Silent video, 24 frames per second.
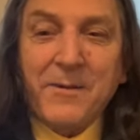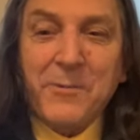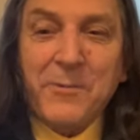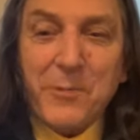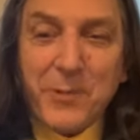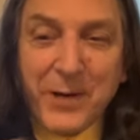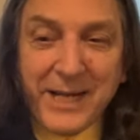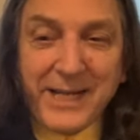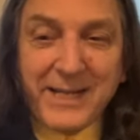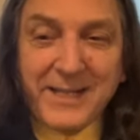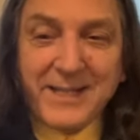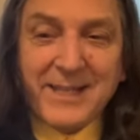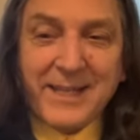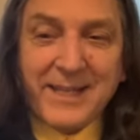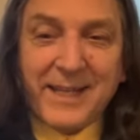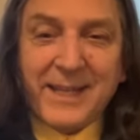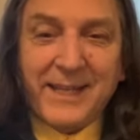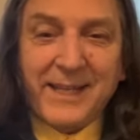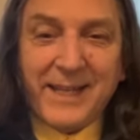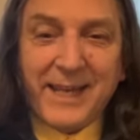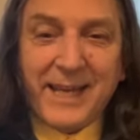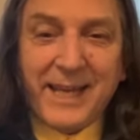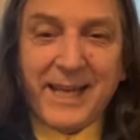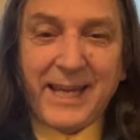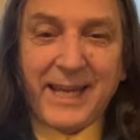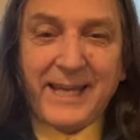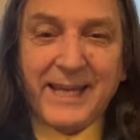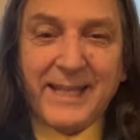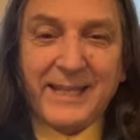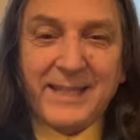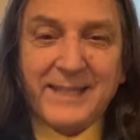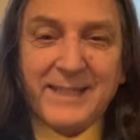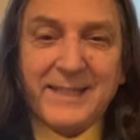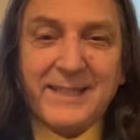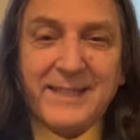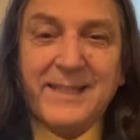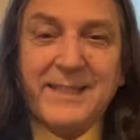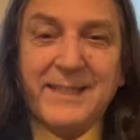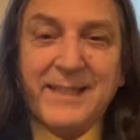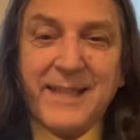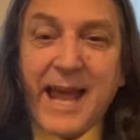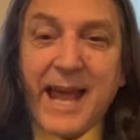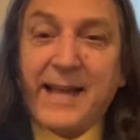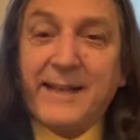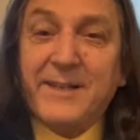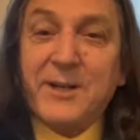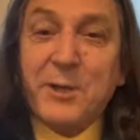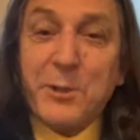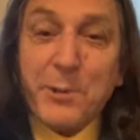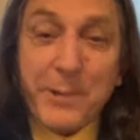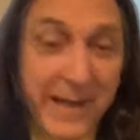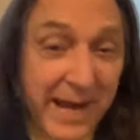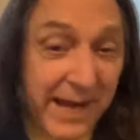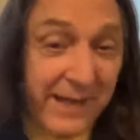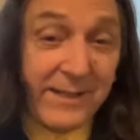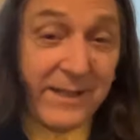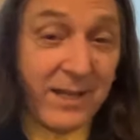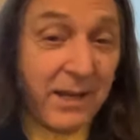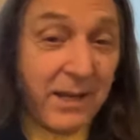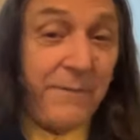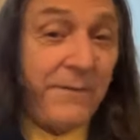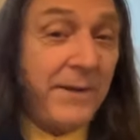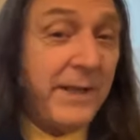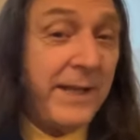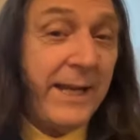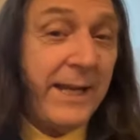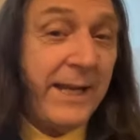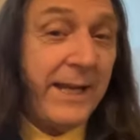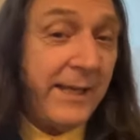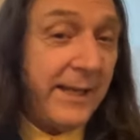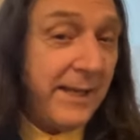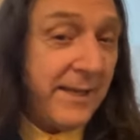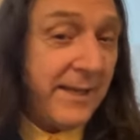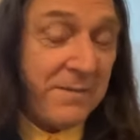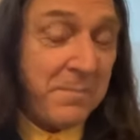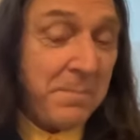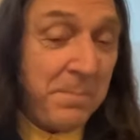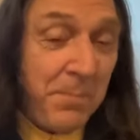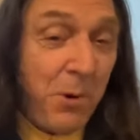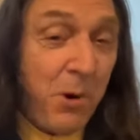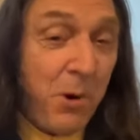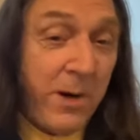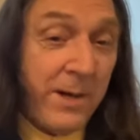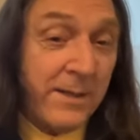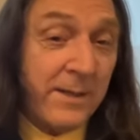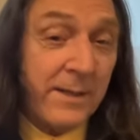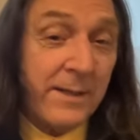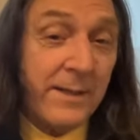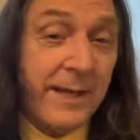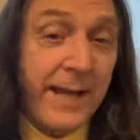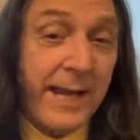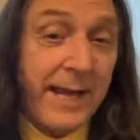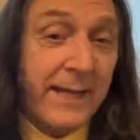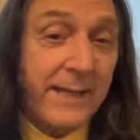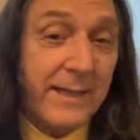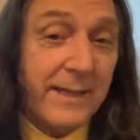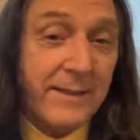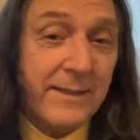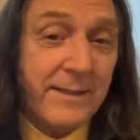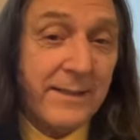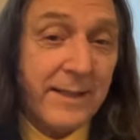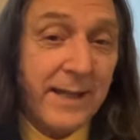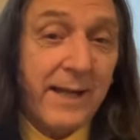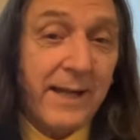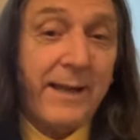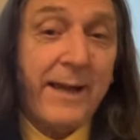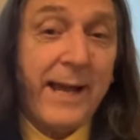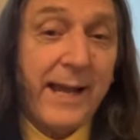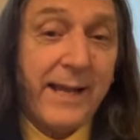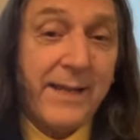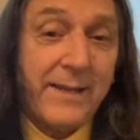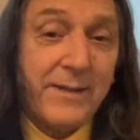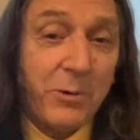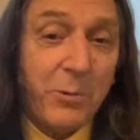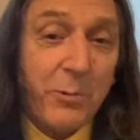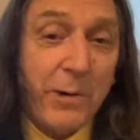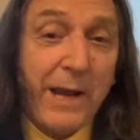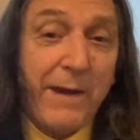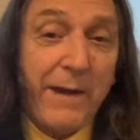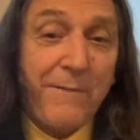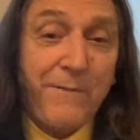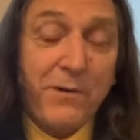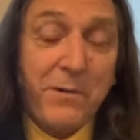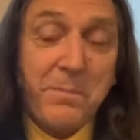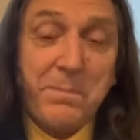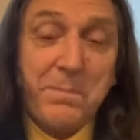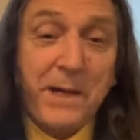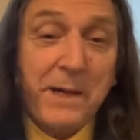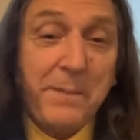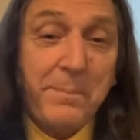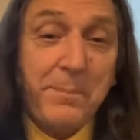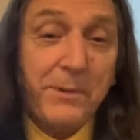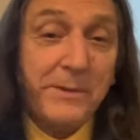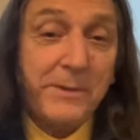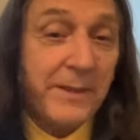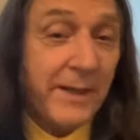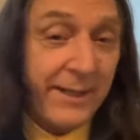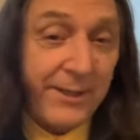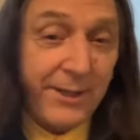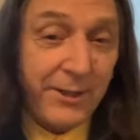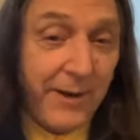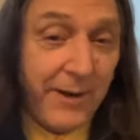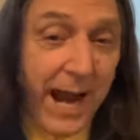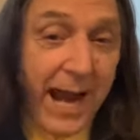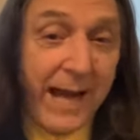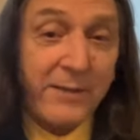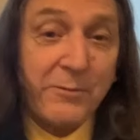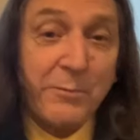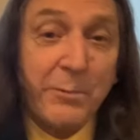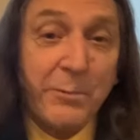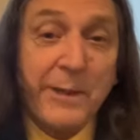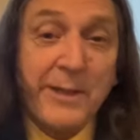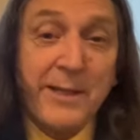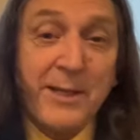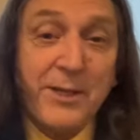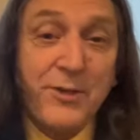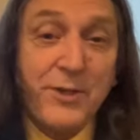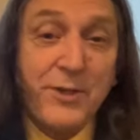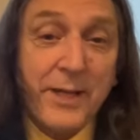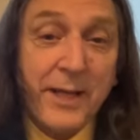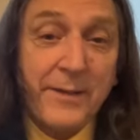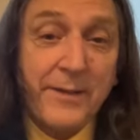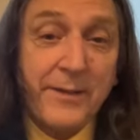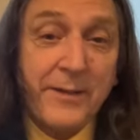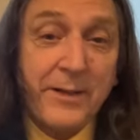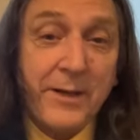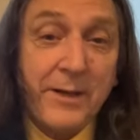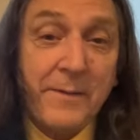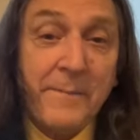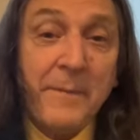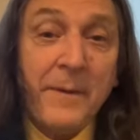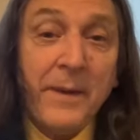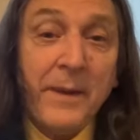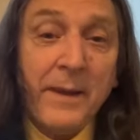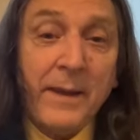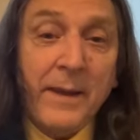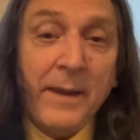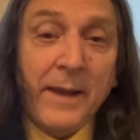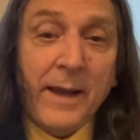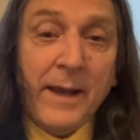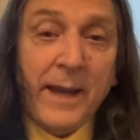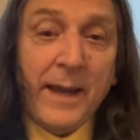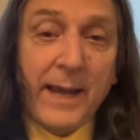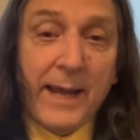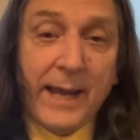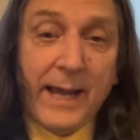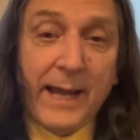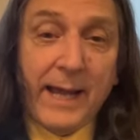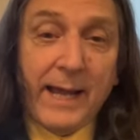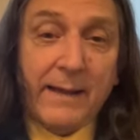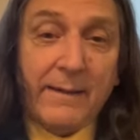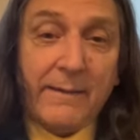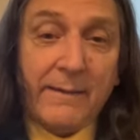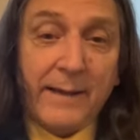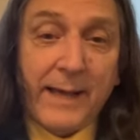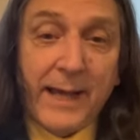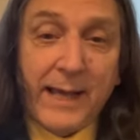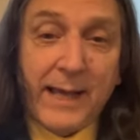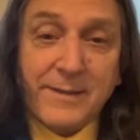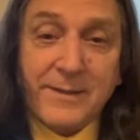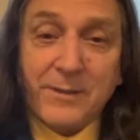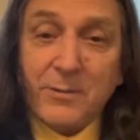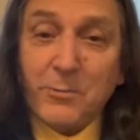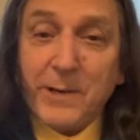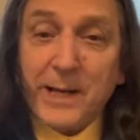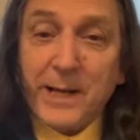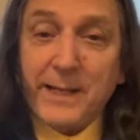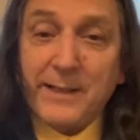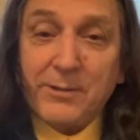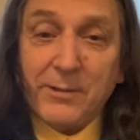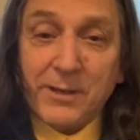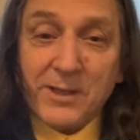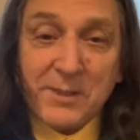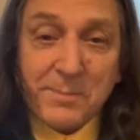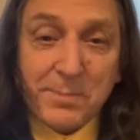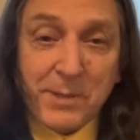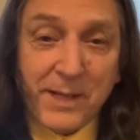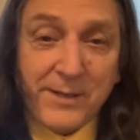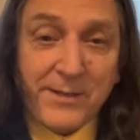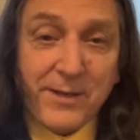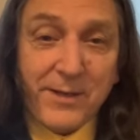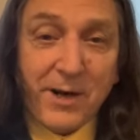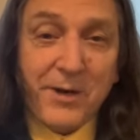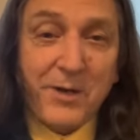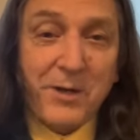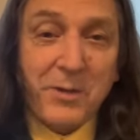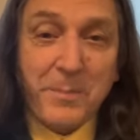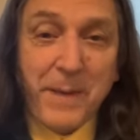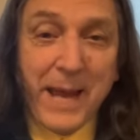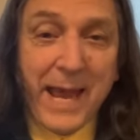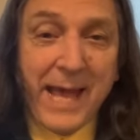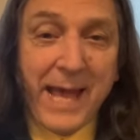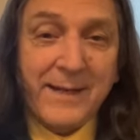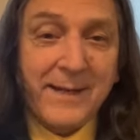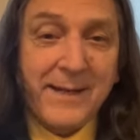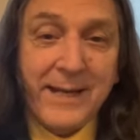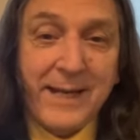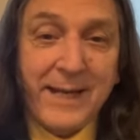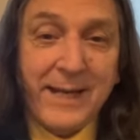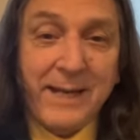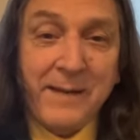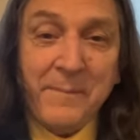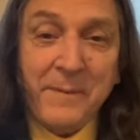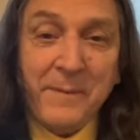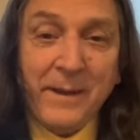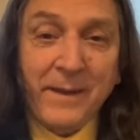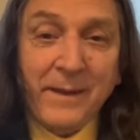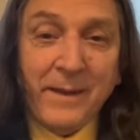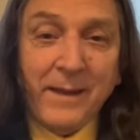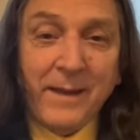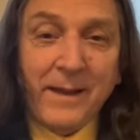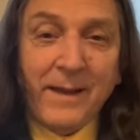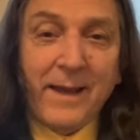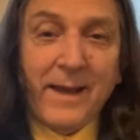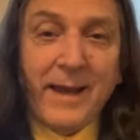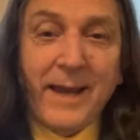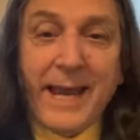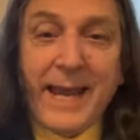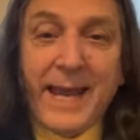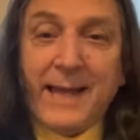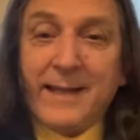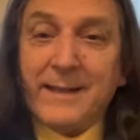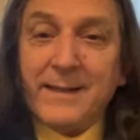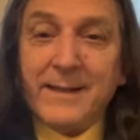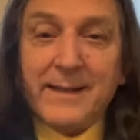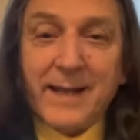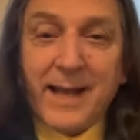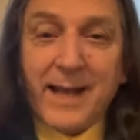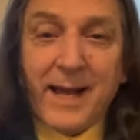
reason is that creativity is important as a way for people to interact with each other, as a way to express our humanity, and